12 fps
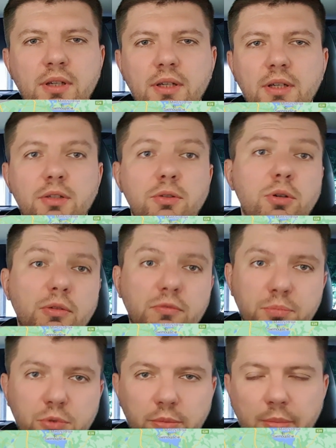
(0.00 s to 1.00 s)
You
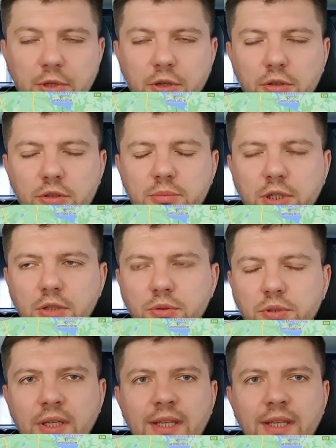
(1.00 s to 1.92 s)
have probably heard about